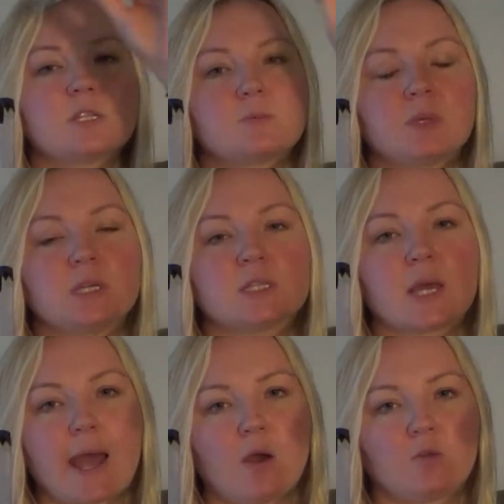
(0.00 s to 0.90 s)
this
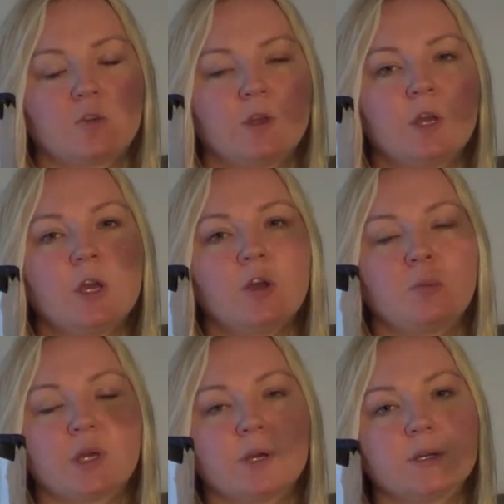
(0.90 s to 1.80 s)
piece out,
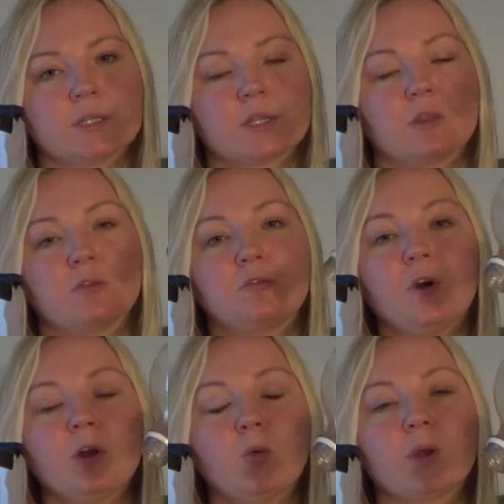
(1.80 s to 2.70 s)
because the
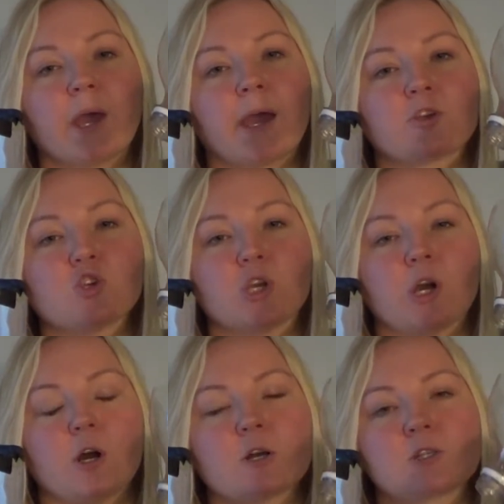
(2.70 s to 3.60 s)
funnel would actually
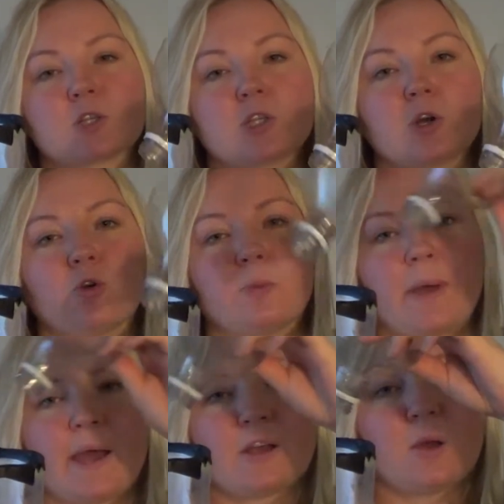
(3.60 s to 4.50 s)
cause the snow to
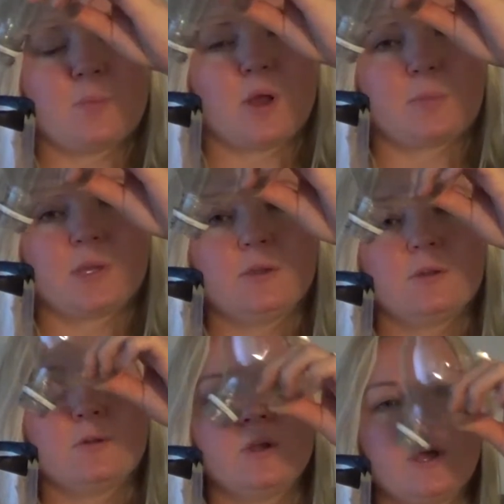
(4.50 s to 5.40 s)
back up
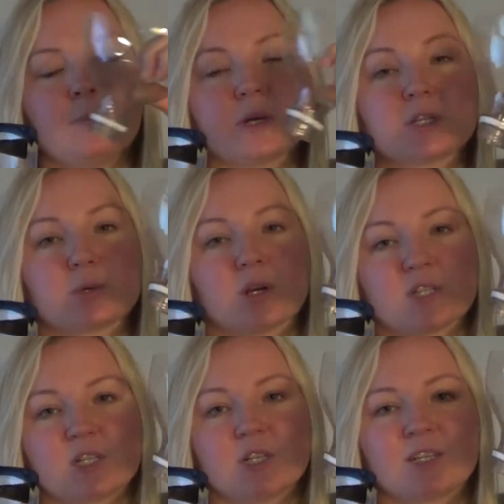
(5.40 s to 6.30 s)
here because it would all
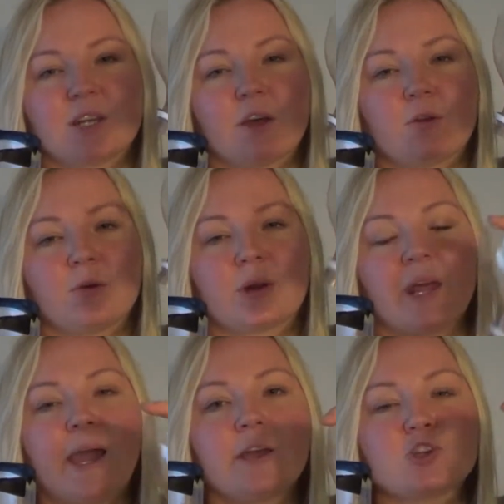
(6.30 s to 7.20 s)
stick together and
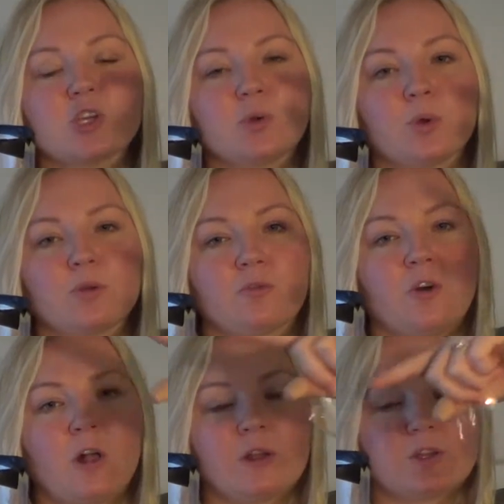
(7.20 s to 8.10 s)
it actually wouldn't
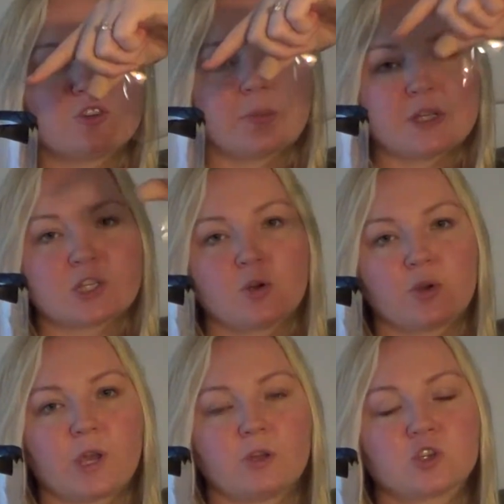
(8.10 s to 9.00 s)
fall into my snow
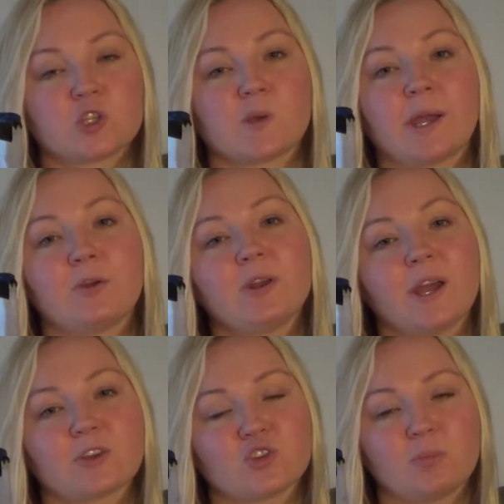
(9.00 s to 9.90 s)
gauge, so I couldn't
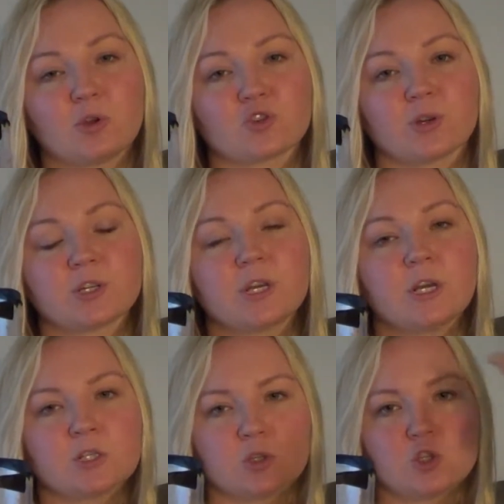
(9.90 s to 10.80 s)
actually measure it.
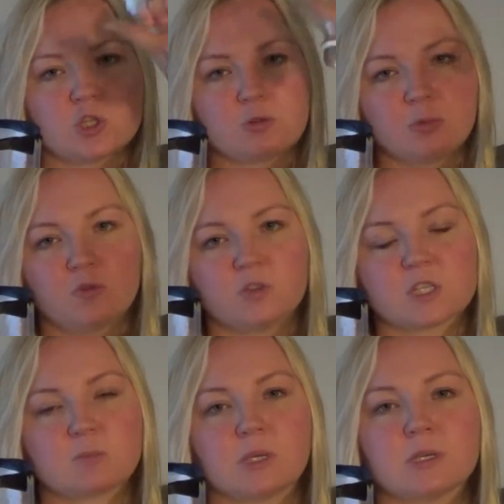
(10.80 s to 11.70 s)
So you just remove
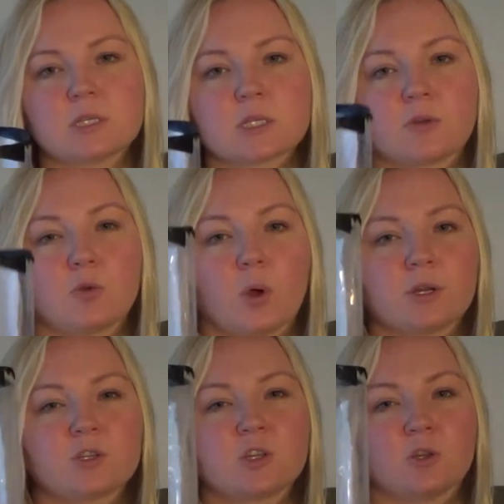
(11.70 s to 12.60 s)
this piece if you
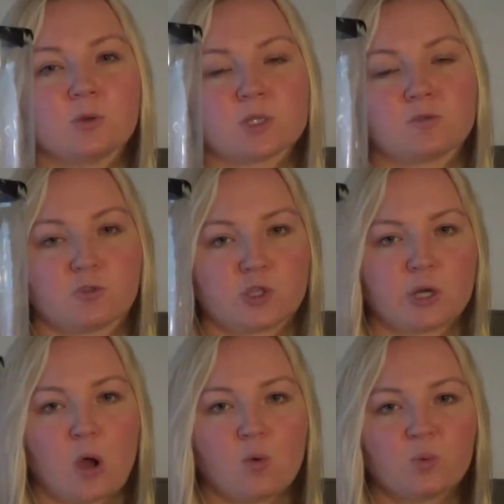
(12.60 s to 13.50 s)
want it to use it for
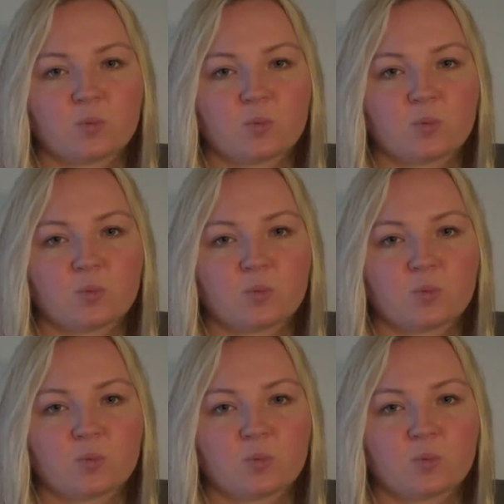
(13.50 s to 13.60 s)
snow.